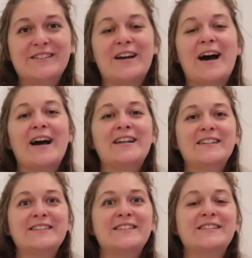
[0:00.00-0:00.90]
the
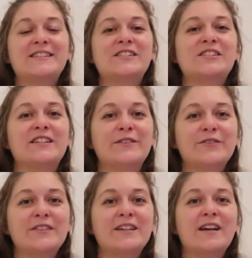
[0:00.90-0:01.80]
identity
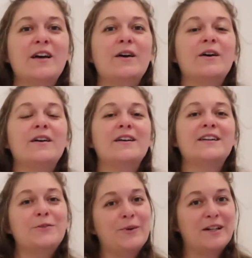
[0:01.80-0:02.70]
shift
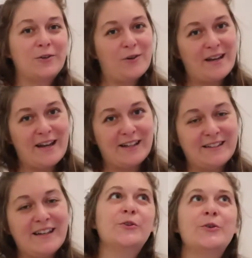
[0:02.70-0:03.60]
it will
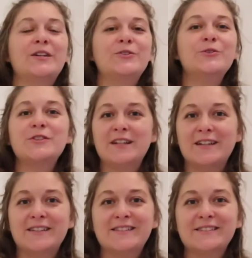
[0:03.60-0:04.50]
create. Doing new
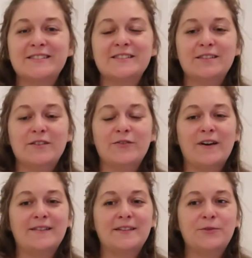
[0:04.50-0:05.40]
things,
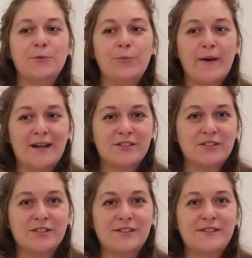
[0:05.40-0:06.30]
finding new
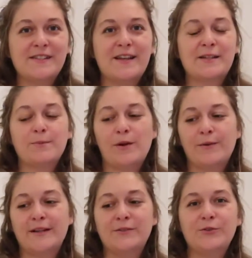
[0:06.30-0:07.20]
passions,
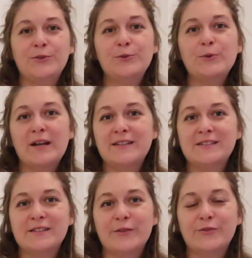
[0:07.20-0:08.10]
exploring new
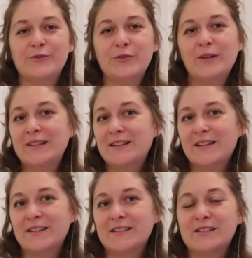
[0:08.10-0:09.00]
ways of doing
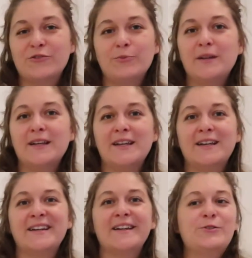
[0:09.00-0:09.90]
things, of
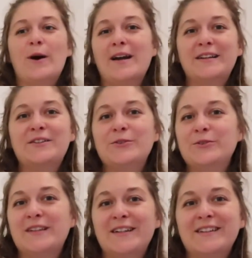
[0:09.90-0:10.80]
being, trying new
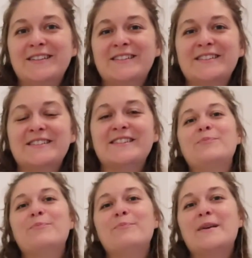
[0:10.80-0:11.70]
things
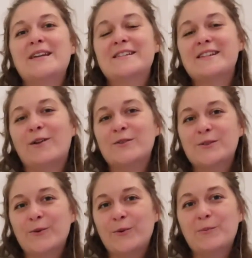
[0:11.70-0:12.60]
means
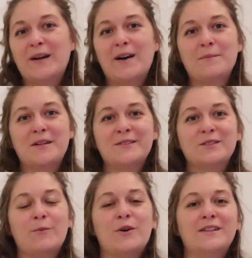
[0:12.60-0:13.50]
also becoming
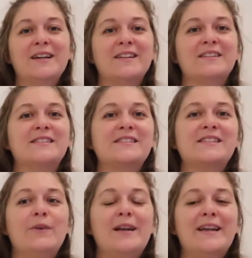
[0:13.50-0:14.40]
someone else.
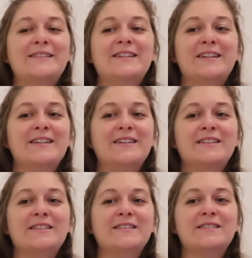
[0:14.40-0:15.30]

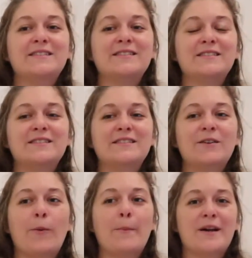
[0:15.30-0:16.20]
Letting
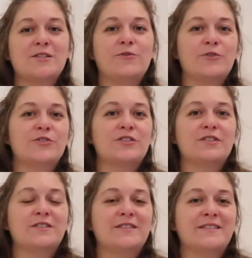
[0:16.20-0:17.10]
your past
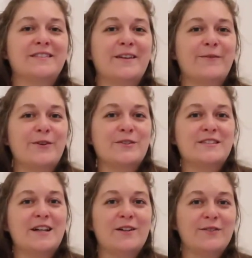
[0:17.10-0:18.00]
version of
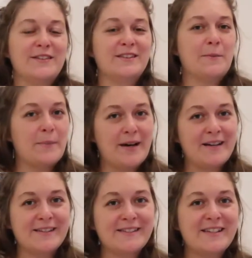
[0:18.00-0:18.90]
yourself in the
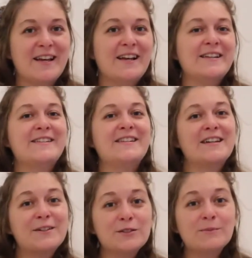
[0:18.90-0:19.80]
past,
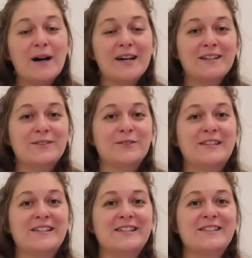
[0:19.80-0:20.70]
saying goodbye to
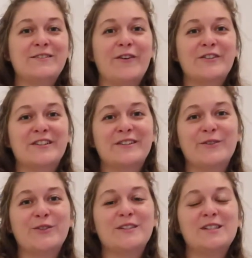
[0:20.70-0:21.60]
this version
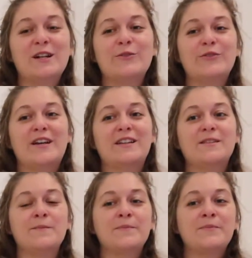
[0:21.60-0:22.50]
of yourself, and
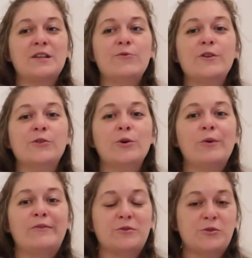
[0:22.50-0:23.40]
even though
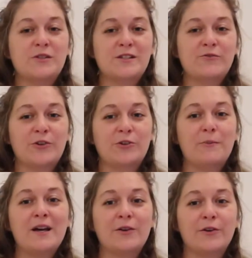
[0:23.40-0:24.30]
if it's for the
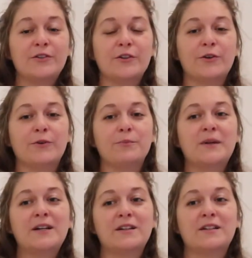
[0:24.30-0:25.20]
better, you're
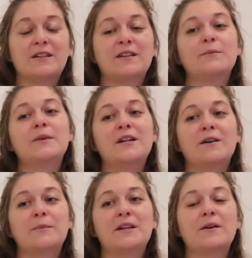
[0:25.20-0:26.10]

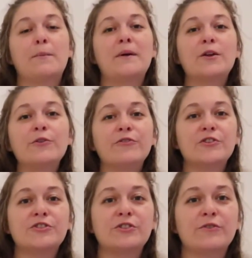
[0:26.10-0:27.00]
becoming a better
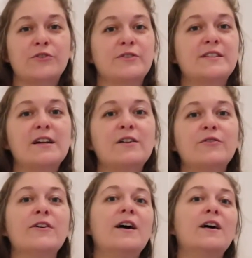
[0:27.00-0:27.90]
version of
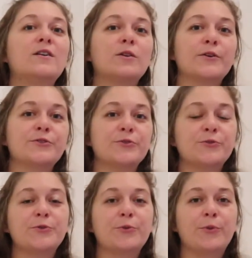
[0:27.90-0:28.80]
yourself, closer
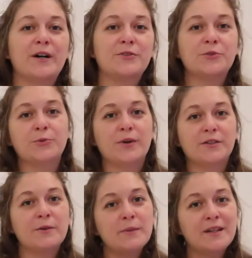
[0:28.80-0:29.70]
to what you
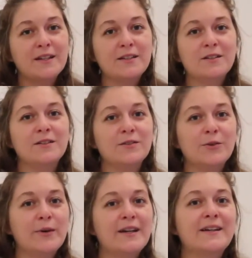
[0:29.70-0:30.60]
want to be
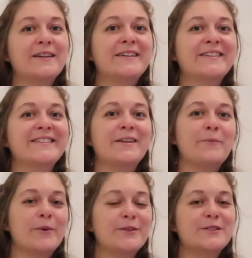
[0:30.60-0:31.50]
doing, the
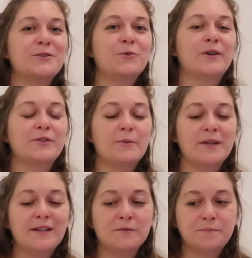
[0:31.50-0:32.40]
person you want to
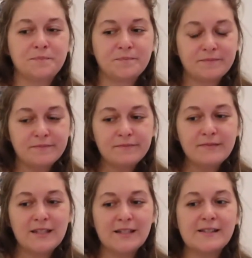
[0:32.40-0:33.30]
be.
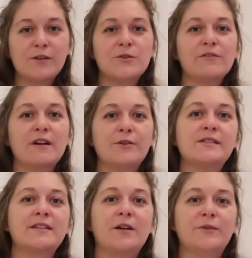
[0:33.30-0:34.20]
It's also very
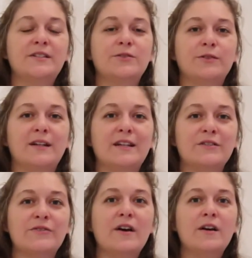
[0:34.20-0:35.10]
scary to
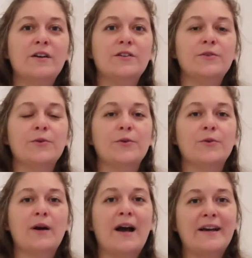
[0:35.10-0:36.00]
leave
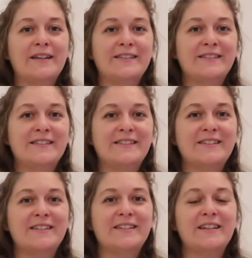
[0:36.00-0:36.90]
your
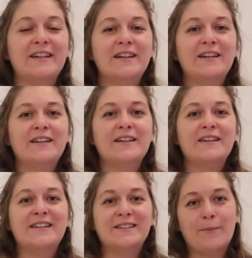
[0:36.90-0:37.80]
identity
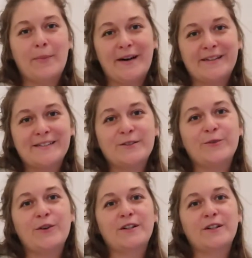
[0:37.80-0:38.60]
in the past. So for